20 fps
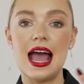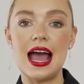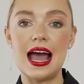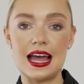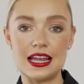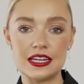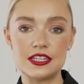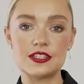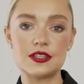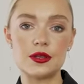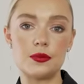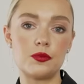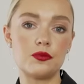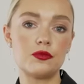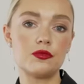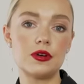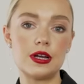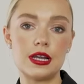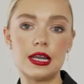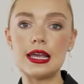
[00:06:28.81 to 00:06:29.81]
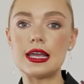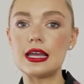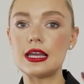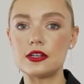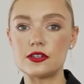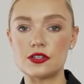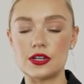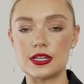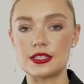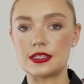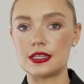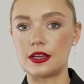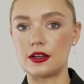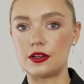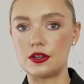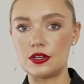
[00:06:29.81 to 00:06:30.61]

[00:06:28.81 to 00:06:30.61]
add some really interesting,